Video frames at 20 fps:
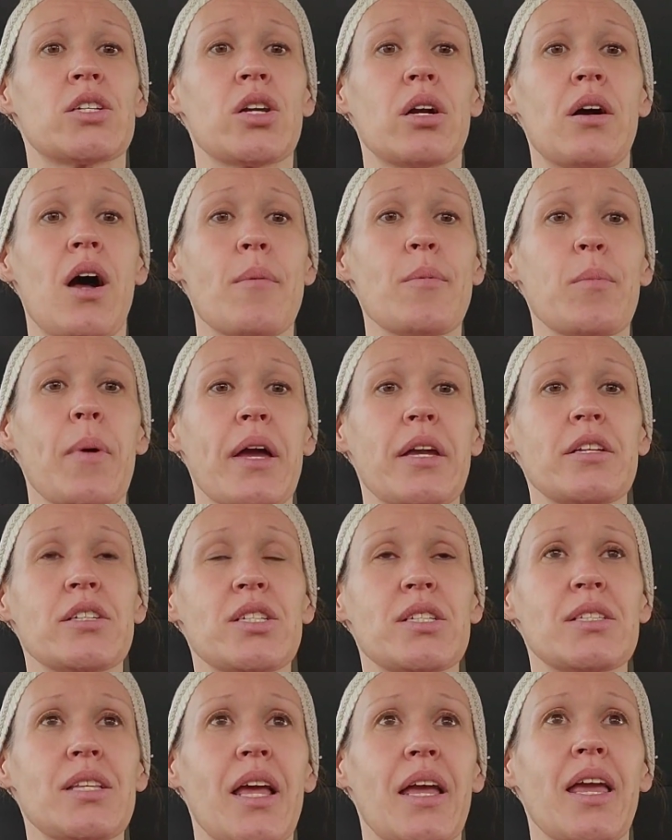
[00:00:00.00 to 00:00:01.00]
she'll call me back,
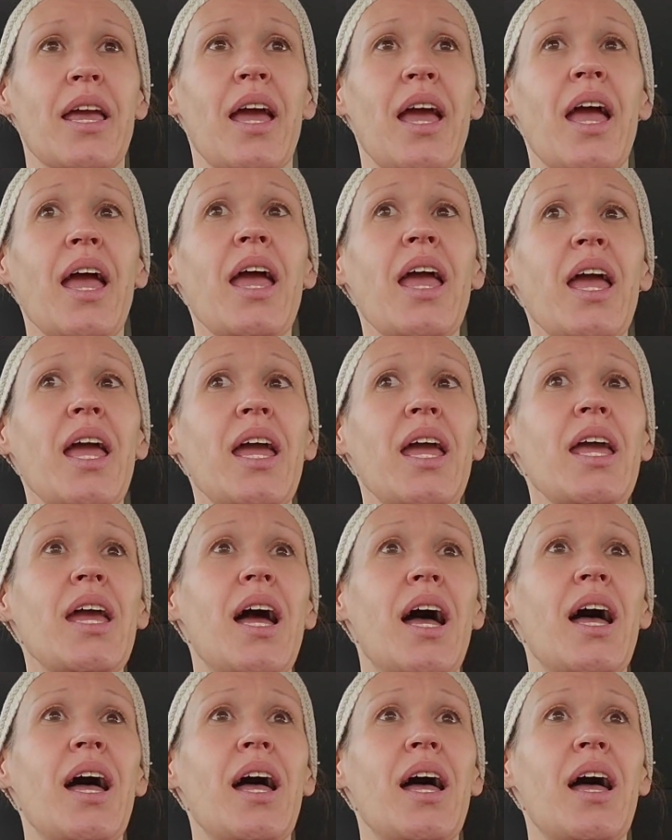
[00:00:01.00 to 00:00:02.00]
and she's like, hey,
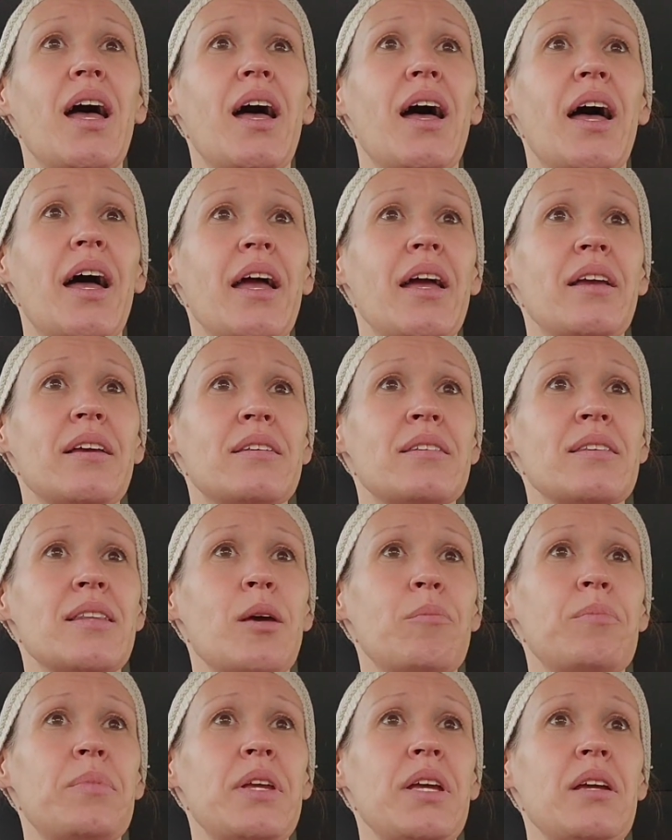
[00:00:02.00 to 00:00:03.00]
uh, I
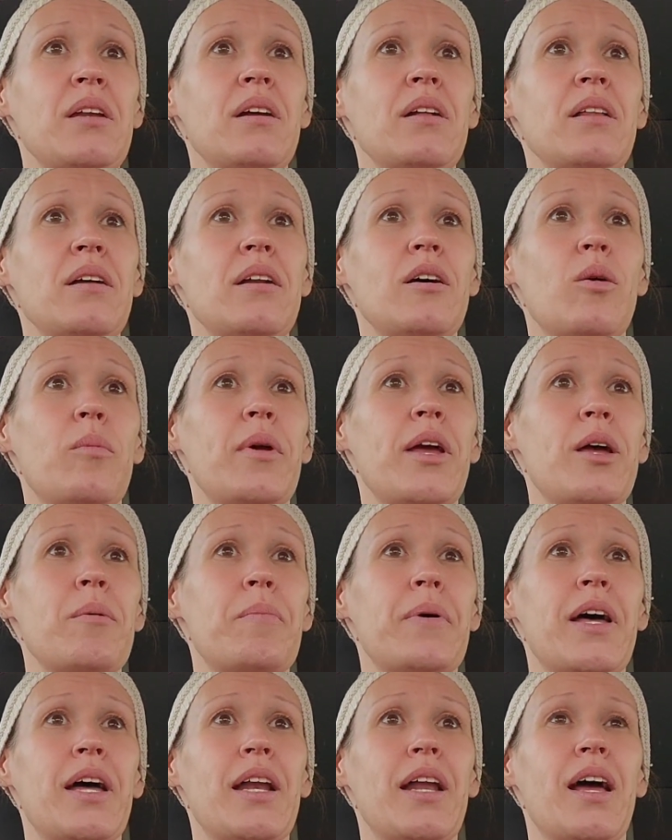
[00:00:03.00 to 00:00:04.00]
slept in a little bit,
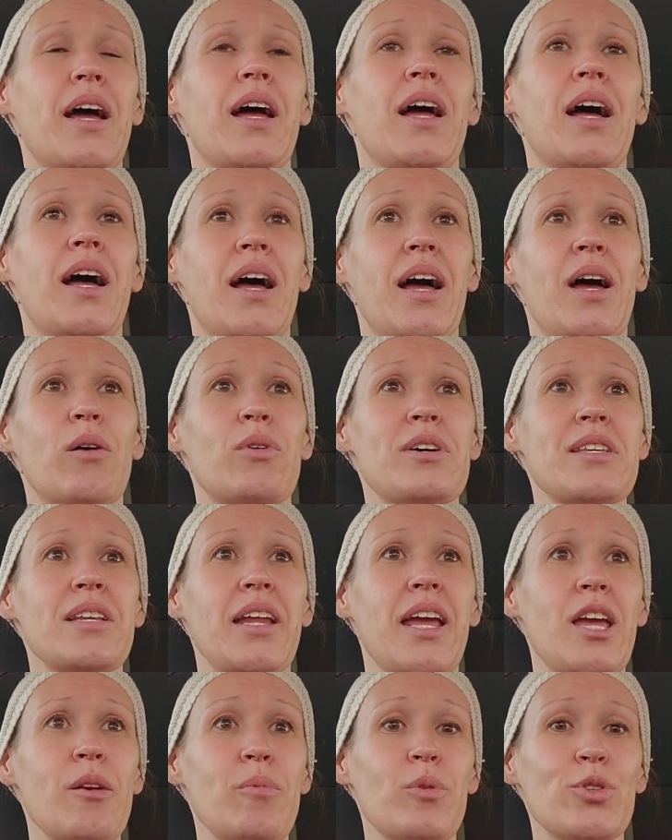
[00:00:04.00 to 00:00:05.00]
but uh, I
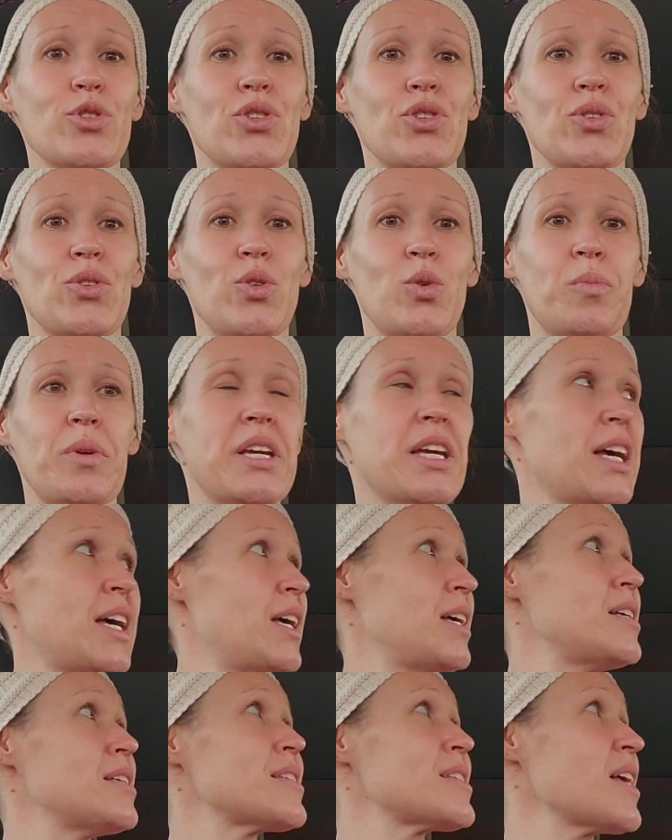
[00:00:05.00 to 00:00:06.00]
wasn't able to
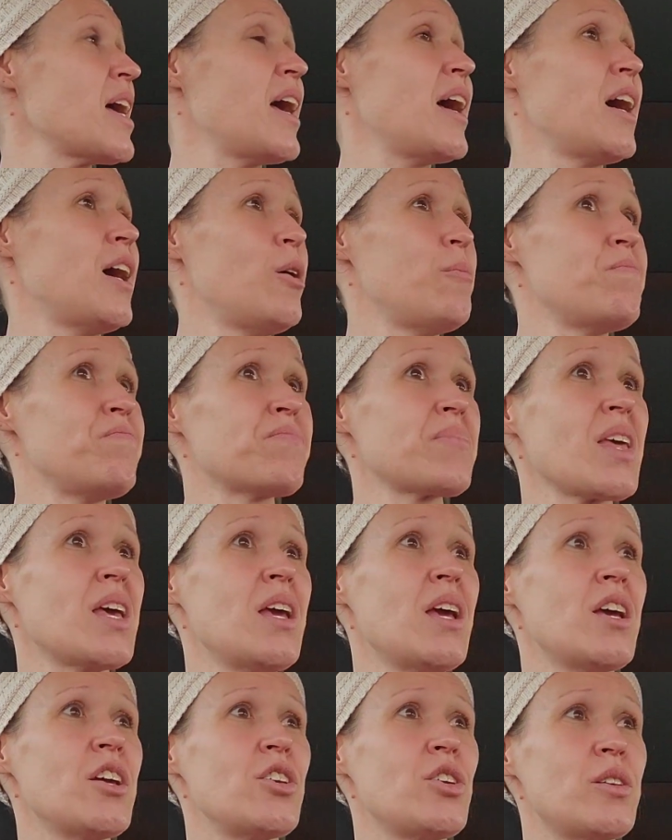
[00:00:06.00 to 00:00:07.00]
because um,
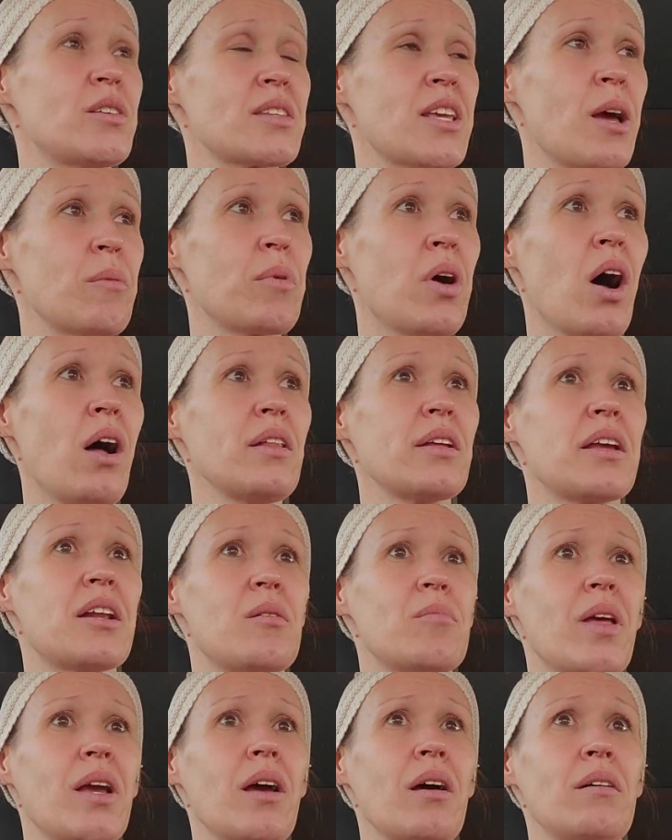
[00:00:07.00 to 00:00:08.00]
you just kept calling,
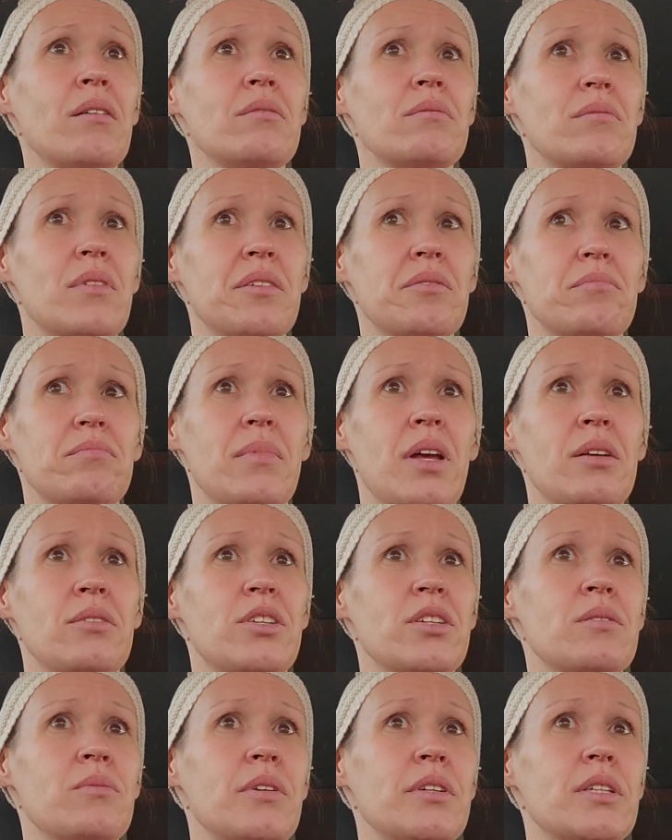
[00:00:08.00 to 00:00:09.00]
and I'm like, oh, I
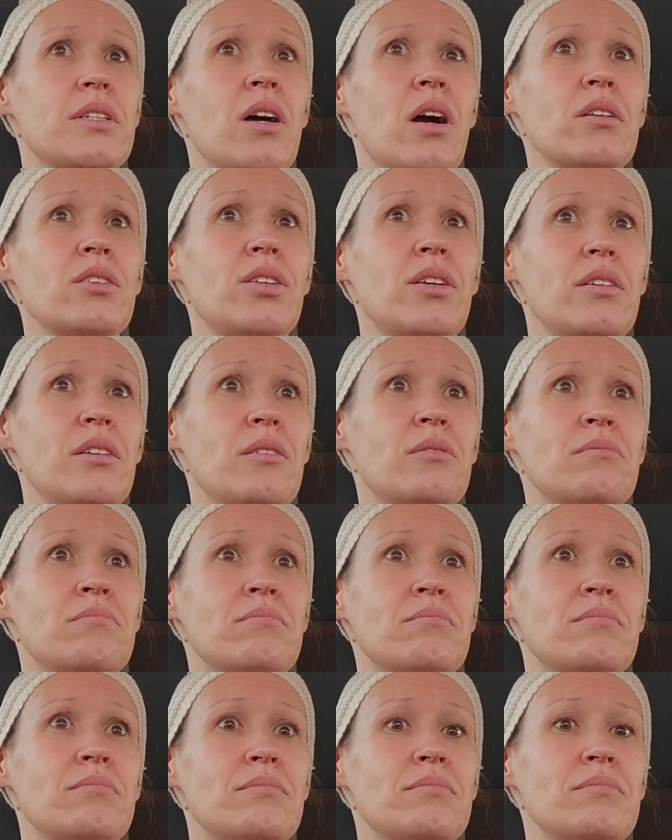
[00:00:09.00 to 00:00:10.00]
just wanted to talk to you.